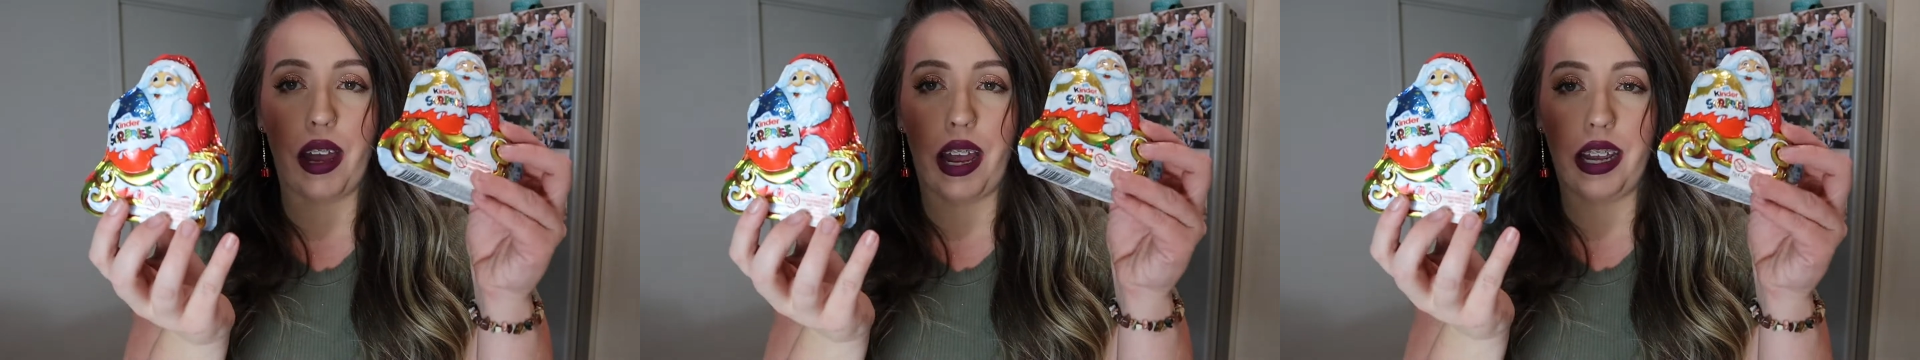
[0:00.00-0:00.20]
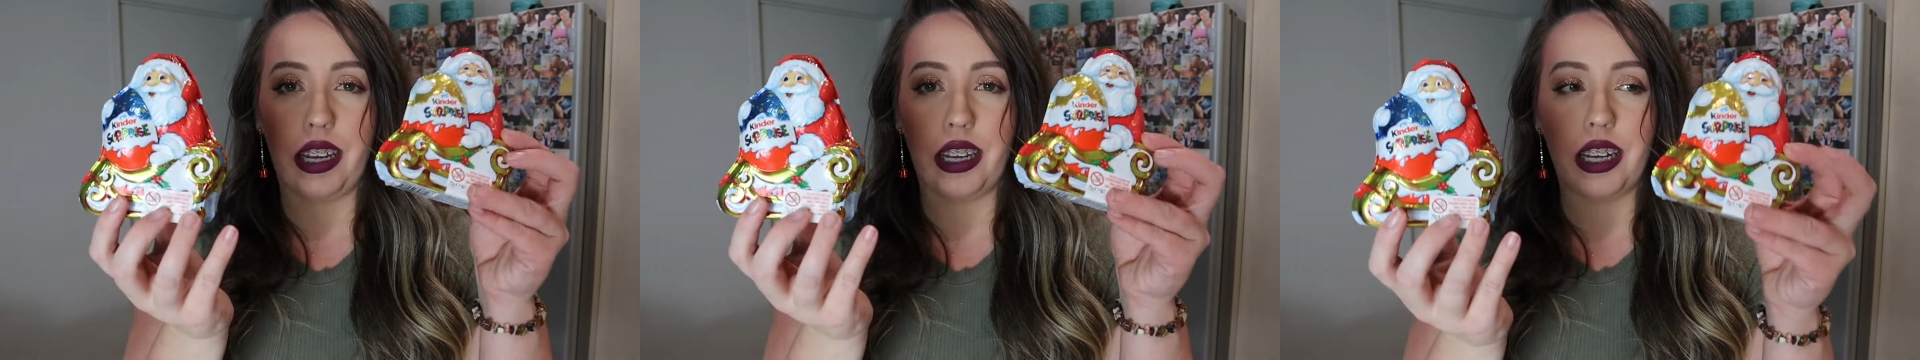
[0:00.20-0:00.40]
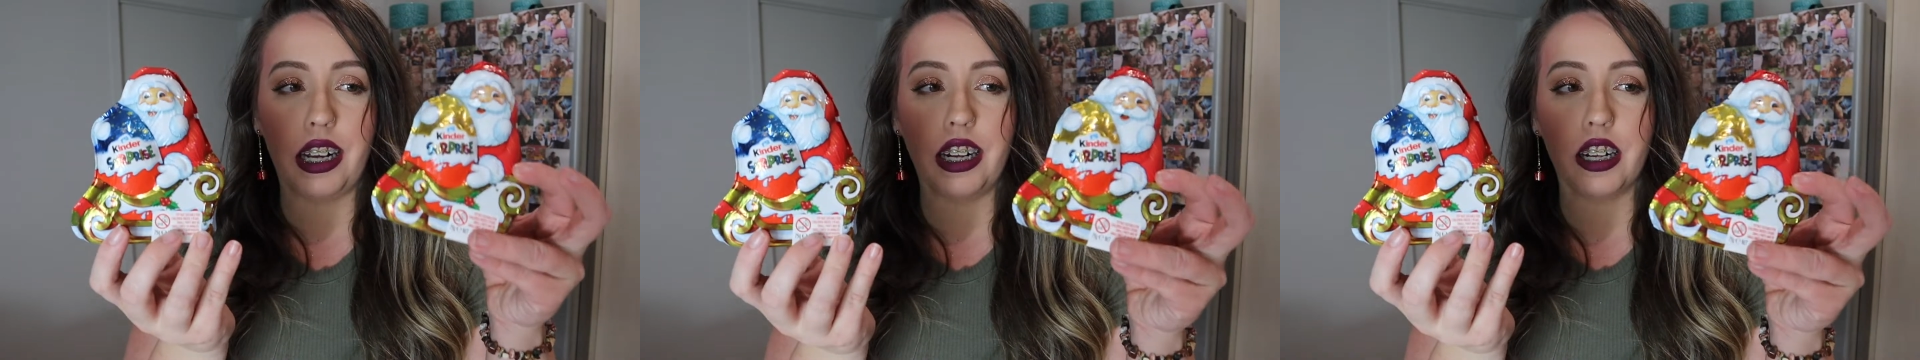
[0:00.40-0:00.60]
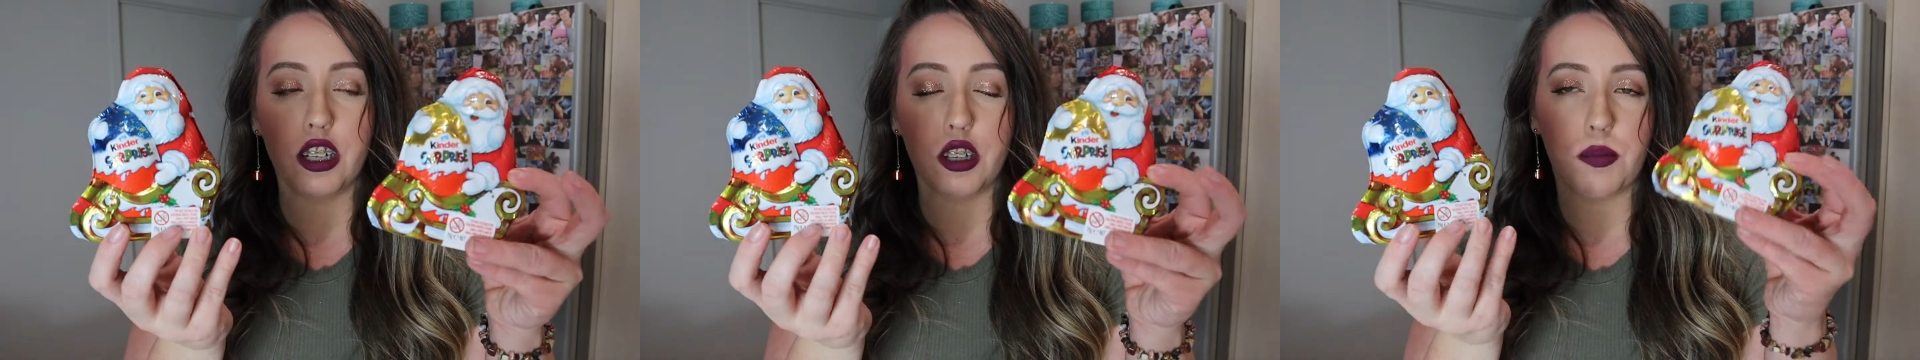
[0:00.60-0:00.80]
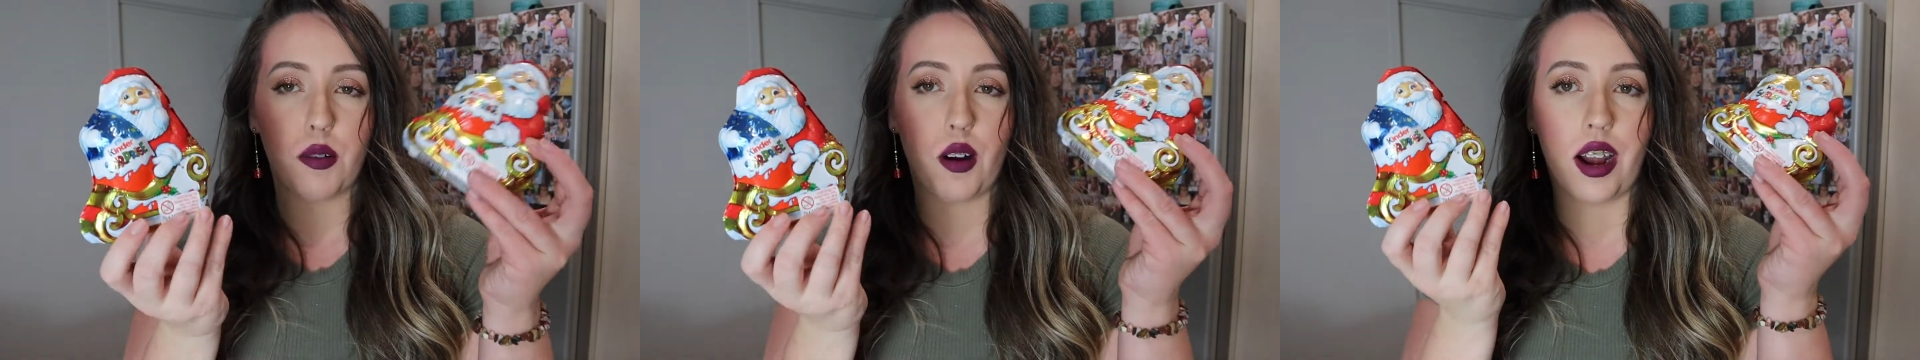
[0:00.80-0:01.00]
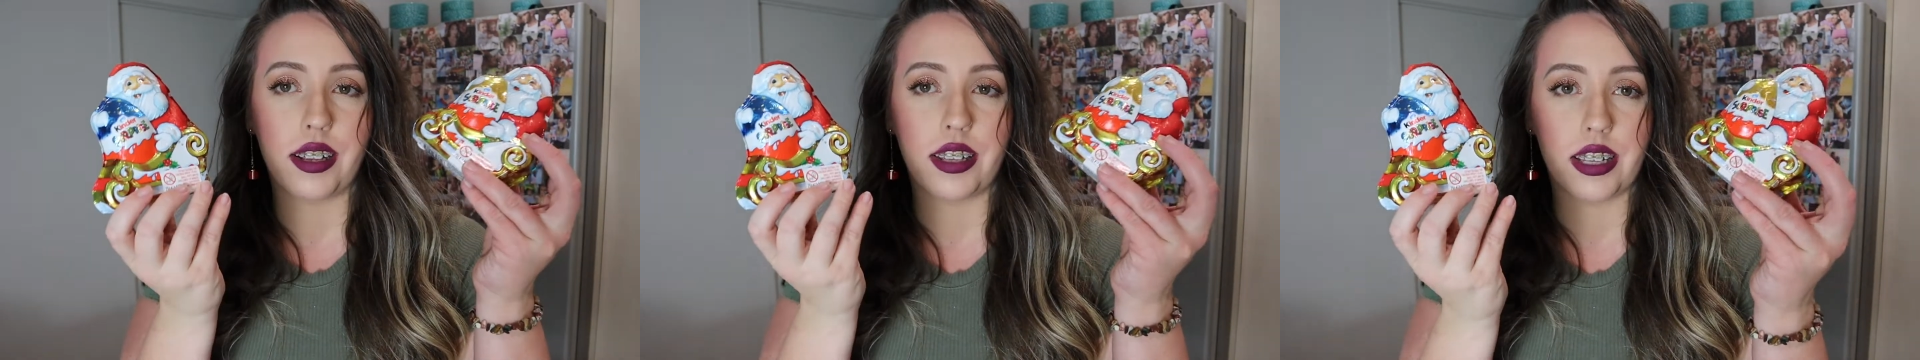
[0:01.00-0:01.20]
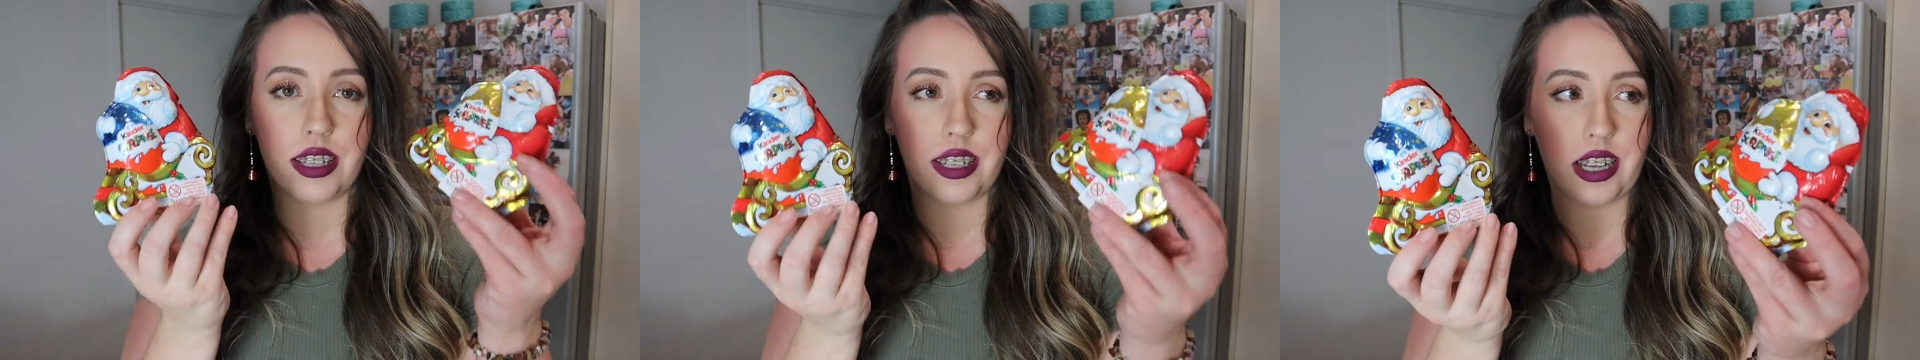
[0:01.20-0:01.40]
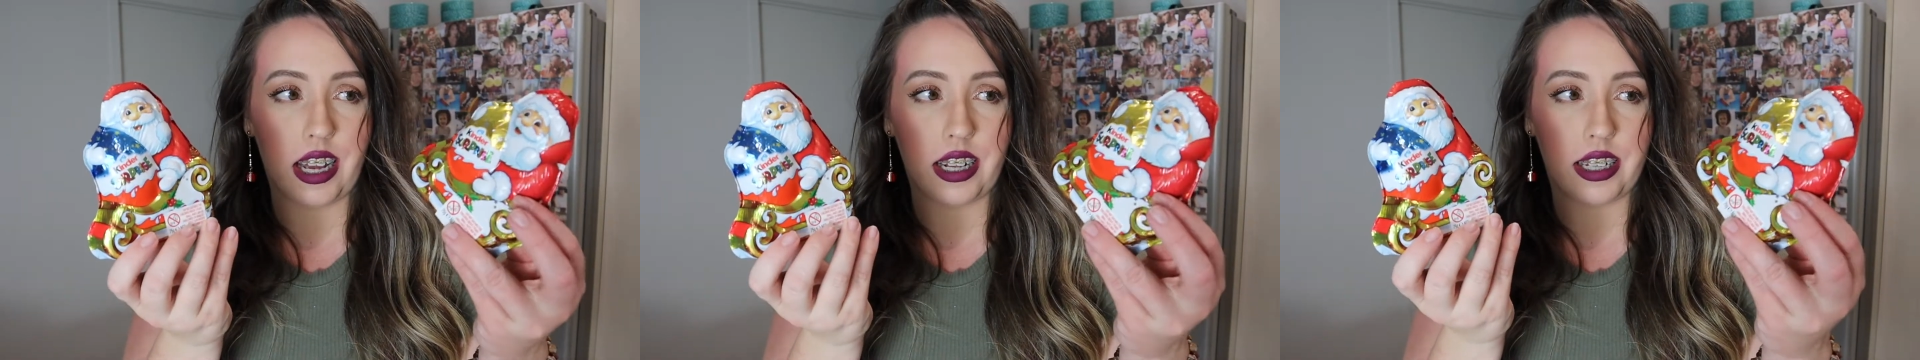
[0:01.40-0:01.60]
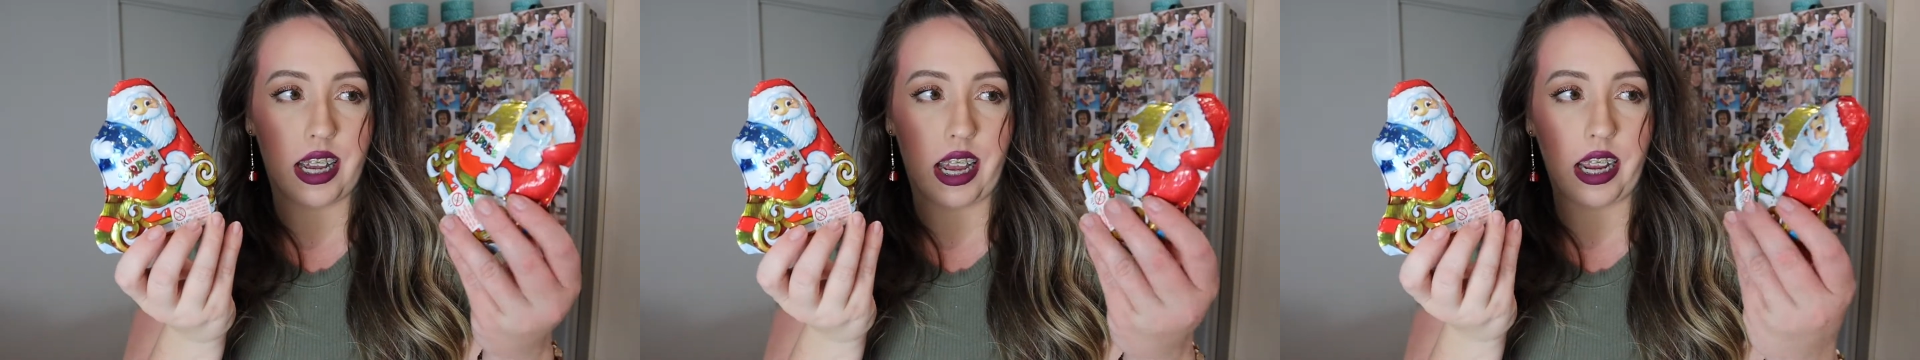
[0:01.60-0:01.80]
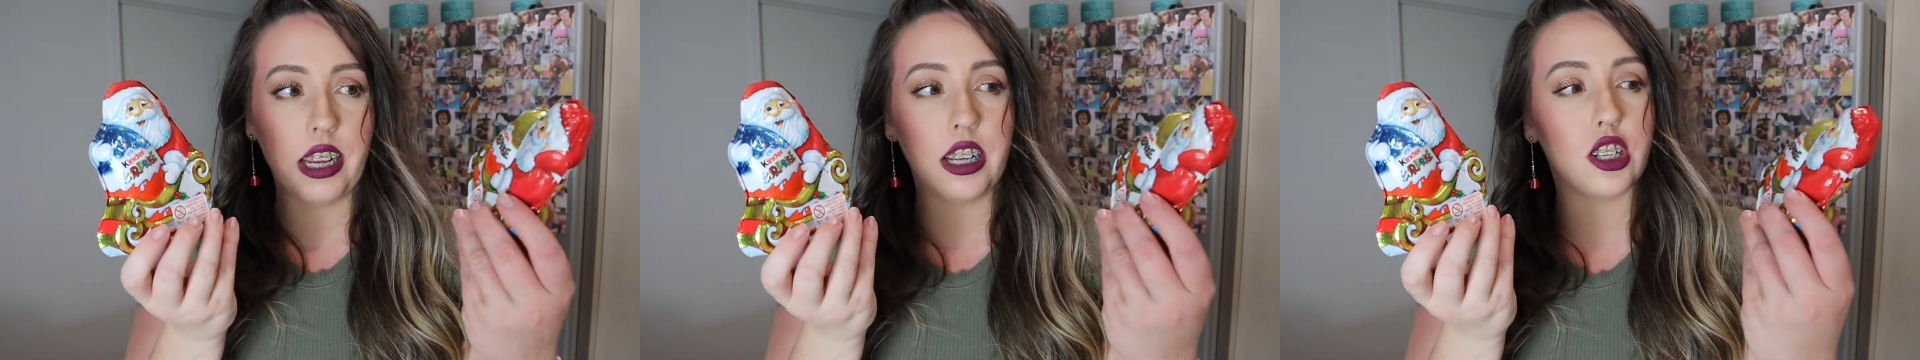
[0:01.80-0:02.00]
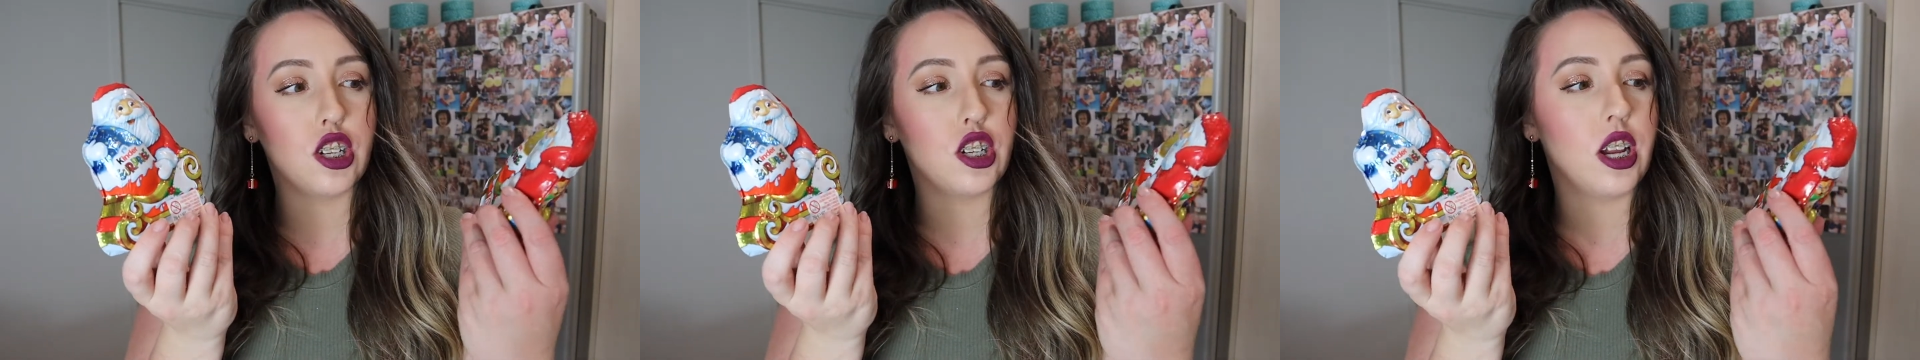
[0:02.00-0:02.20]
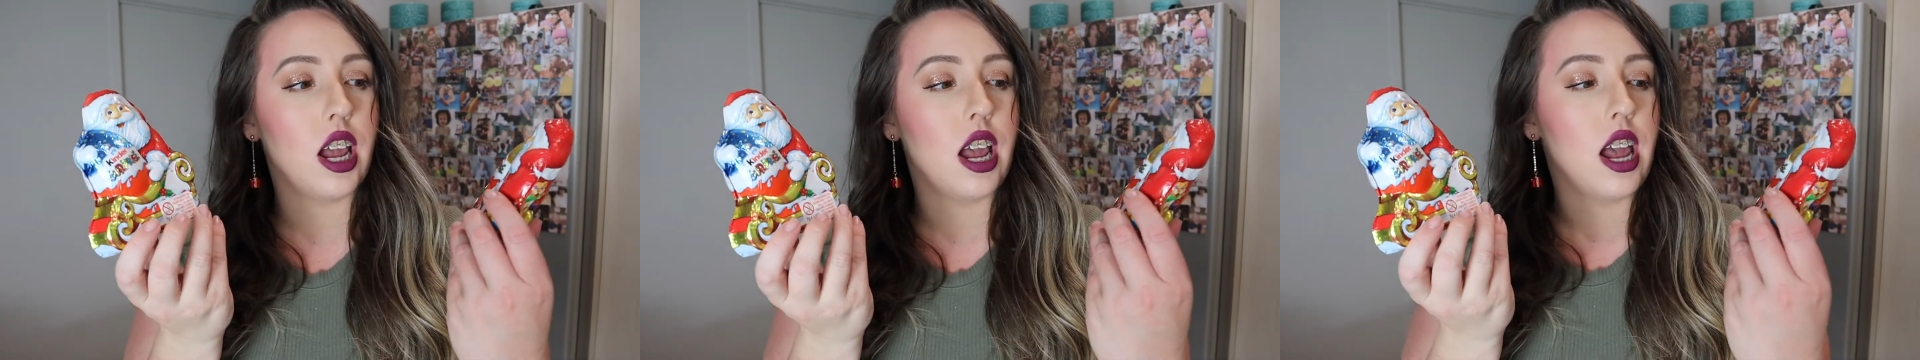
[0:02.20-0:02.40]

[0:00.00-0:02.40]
a Kinder Surprise Santa each.